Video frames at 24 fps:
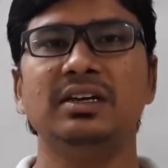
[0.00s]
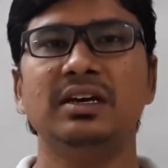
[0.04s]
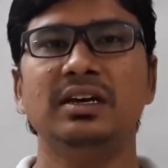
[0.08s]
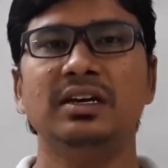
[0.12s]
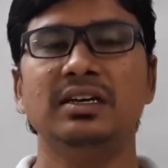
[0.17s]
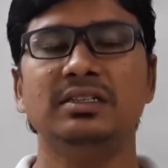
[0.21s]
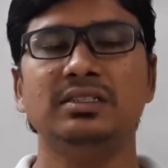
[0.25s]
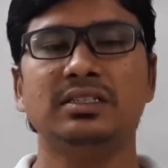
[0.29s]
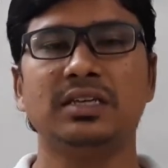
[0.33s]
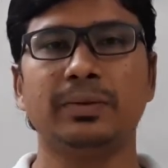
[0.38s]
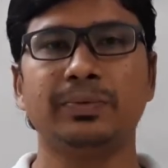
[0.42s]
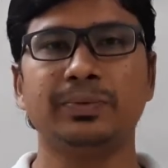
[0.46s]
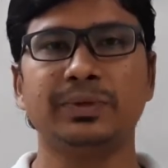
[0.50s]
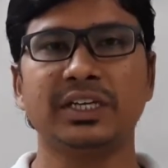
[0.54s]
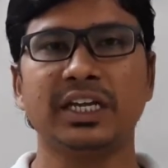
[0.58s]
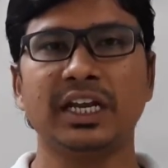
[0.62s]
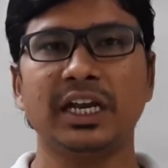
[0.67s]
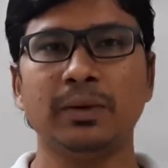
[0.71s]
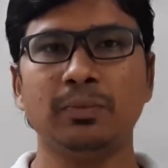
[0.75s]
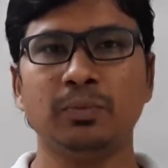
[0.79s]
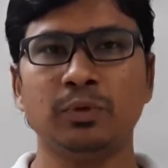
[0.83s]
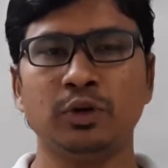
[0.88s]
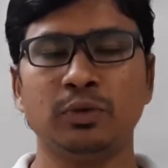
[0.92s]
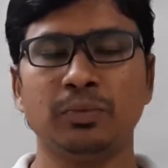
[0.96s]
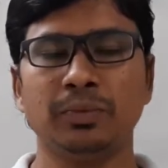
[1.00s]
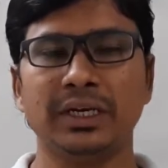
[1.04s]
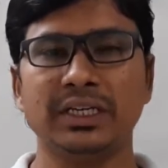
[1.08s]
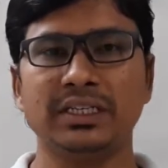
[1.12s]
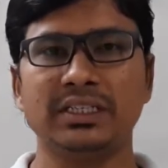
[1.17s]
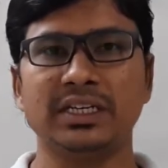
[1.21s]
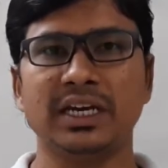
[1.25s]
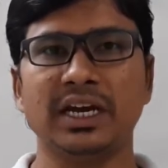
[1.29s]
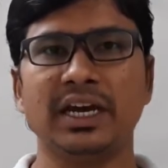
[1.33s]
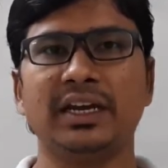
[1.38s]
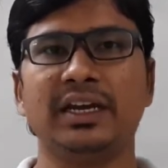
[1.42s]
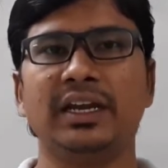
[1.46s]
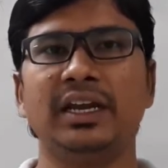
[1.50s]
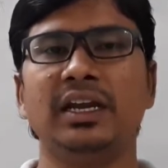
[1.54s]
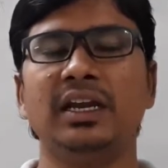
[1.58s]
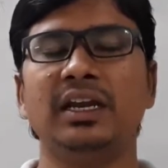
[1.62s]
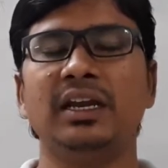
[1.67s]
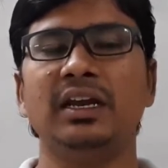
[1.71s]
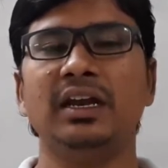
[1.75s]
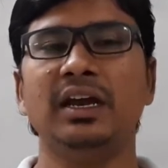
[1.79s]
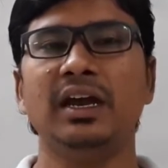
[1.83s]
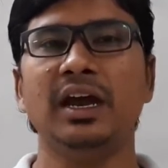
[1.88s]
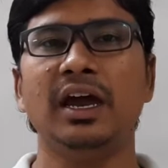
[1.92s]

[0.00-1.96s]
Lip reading: subscribe to my channel,